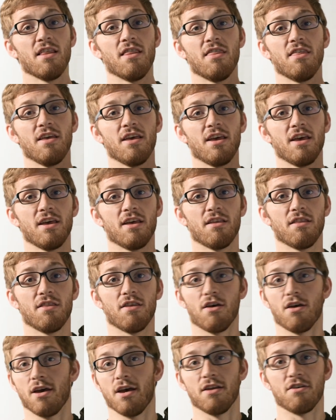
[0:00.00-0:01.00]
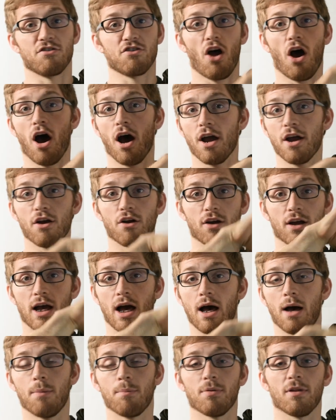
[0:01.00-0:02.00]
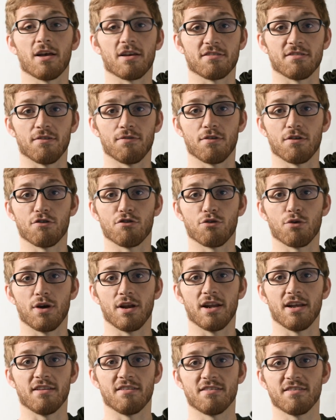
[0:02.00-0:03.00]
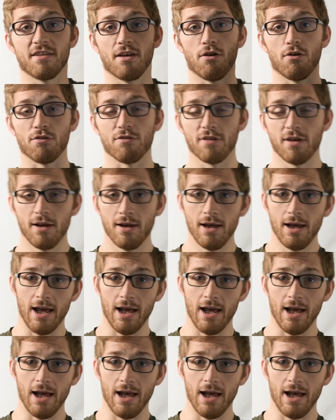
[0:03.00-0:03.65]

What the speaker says: the entire complex of the joint itself.